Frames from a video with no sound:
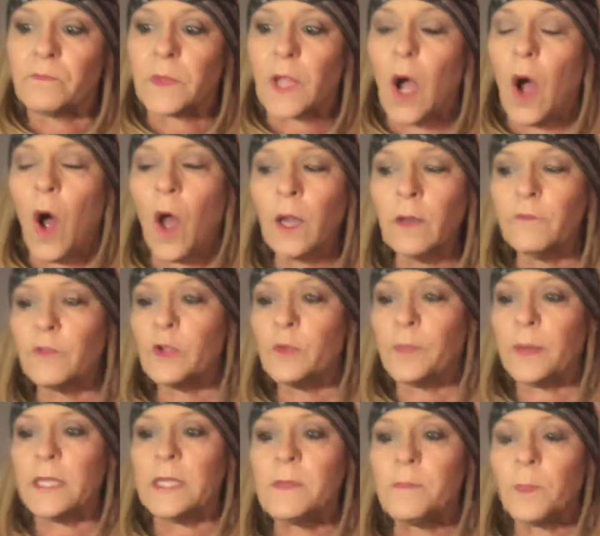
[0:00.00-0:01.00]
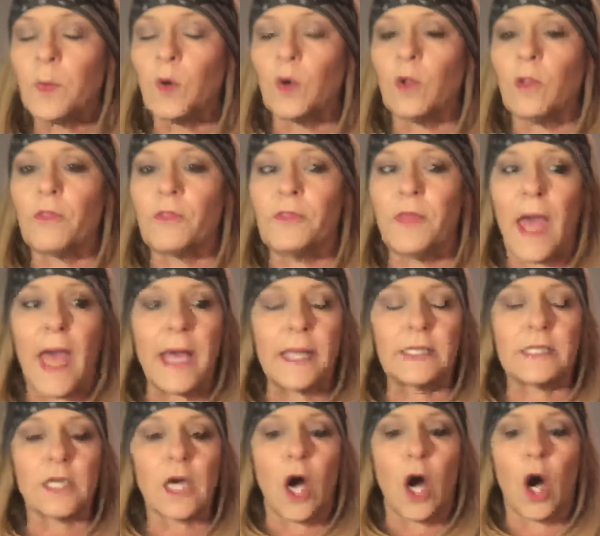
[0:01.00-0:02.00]
all of you people
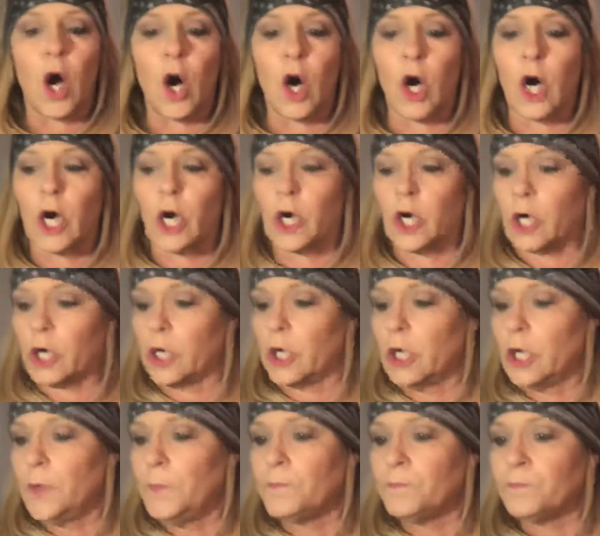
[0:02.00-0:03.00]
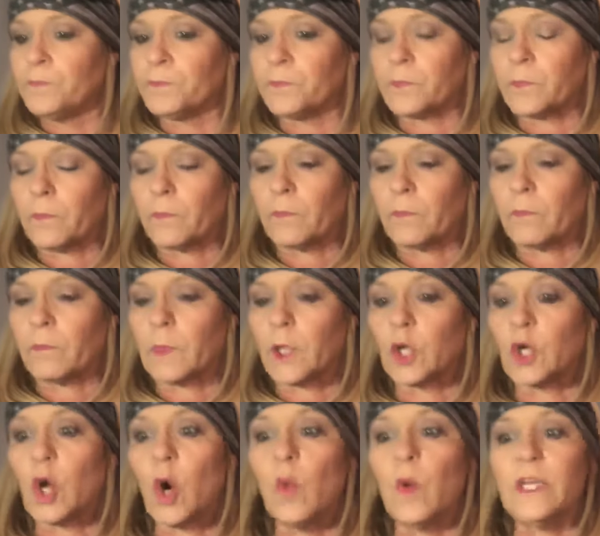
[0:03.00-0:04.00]
that are
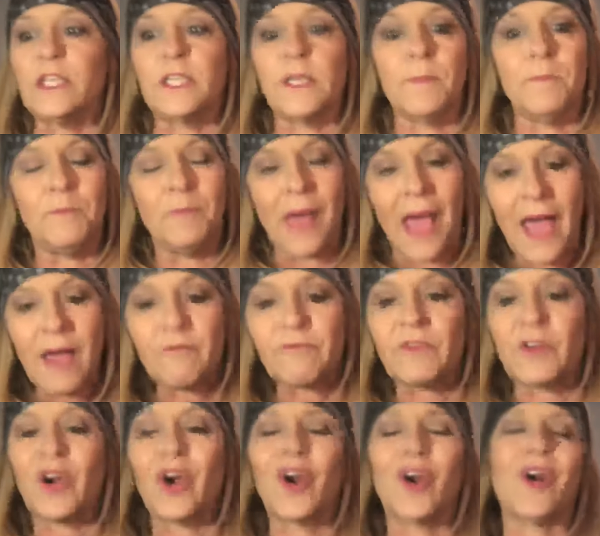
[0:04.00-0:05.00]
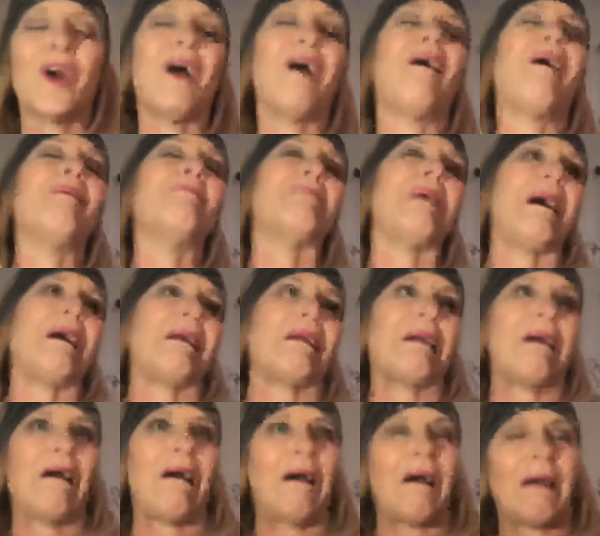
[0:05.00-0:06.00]
going to bat for her, oh my
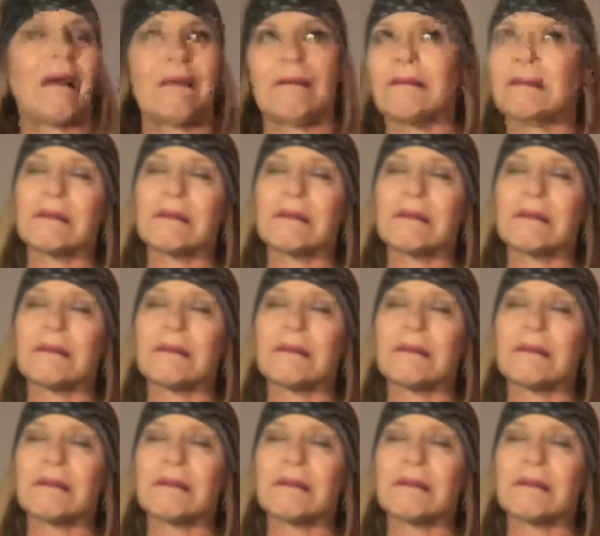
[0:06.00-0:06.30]
God,